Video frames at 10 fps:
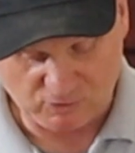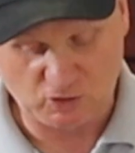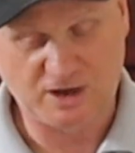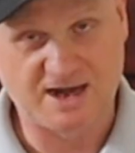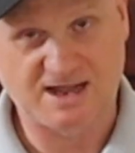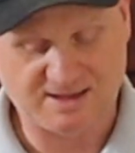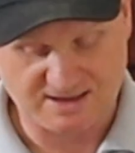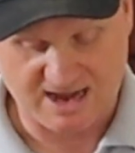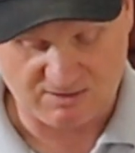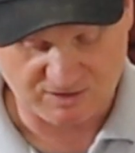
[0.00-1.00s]
looking at
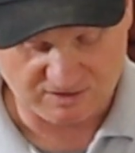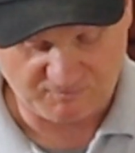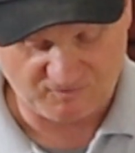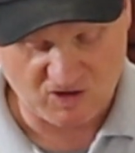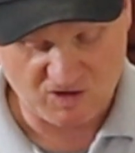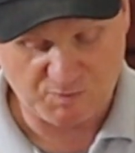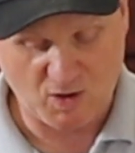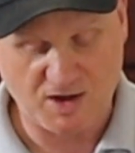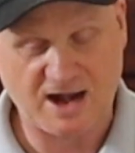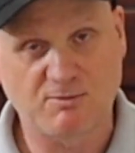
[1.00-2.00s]
it down. So the first
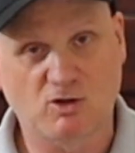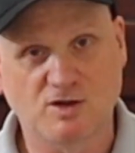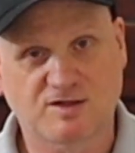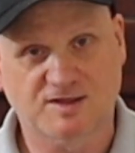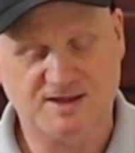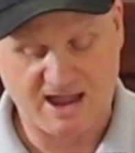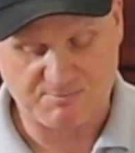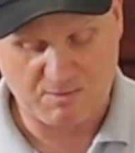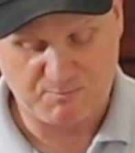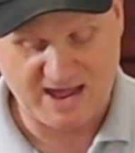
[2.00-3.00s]
point I'm going to
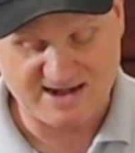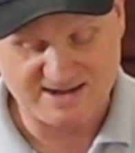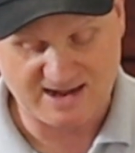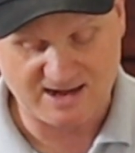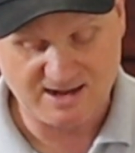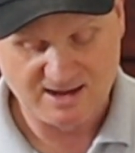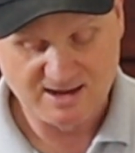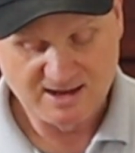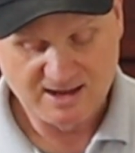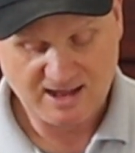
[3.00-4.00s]
start my bending
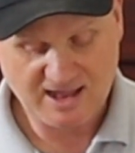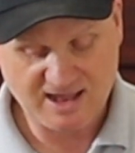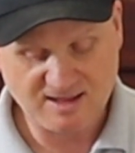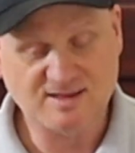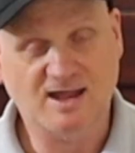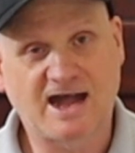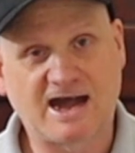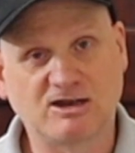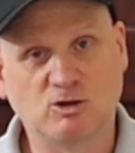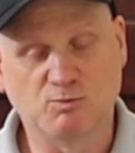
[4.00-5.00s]
is
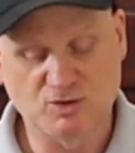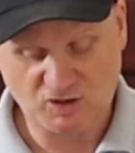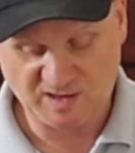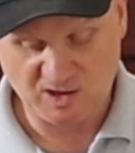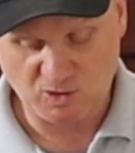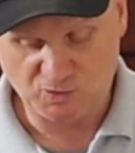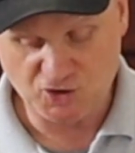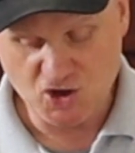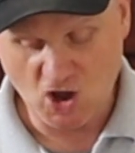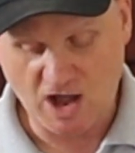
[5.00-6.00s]
at number 2,
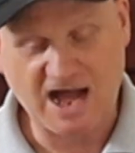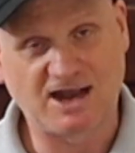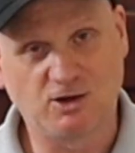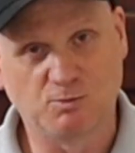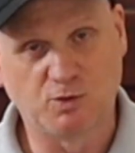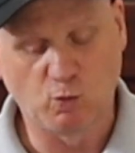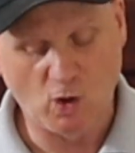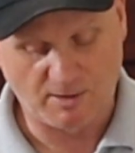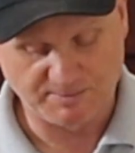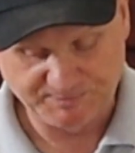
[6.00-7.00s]
not at number
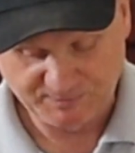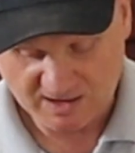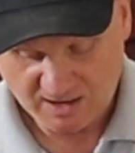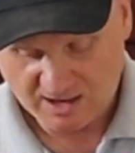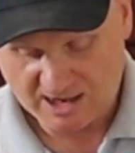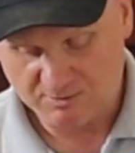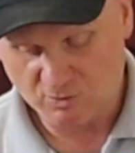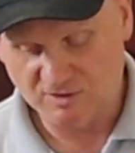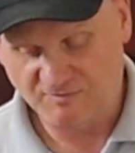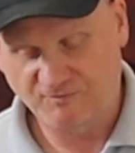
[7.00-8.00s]
1. And I'm
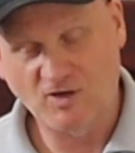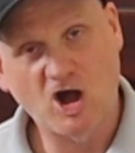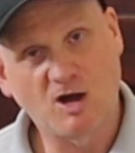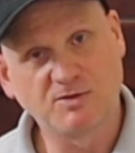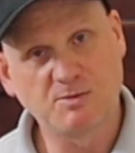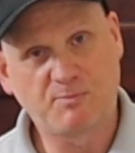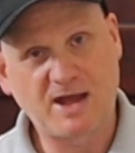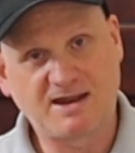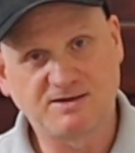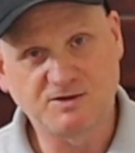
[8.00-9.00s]
going to form the
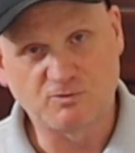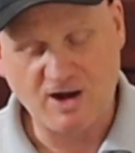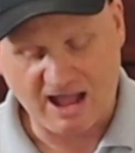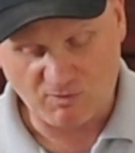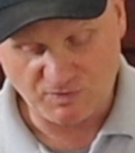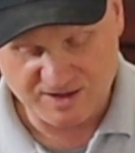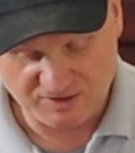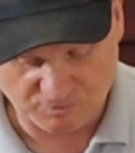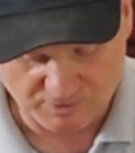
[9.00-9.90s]
bend around this